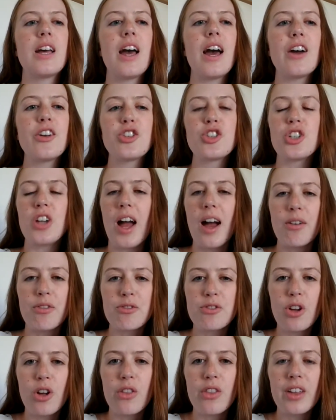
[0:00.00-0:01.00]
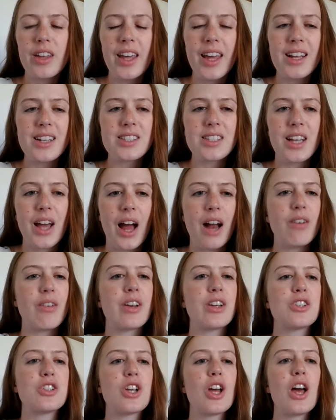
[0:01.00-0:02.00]
"A shaft on the king's
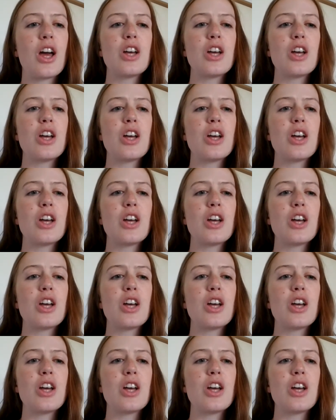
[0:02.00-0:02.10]
carriage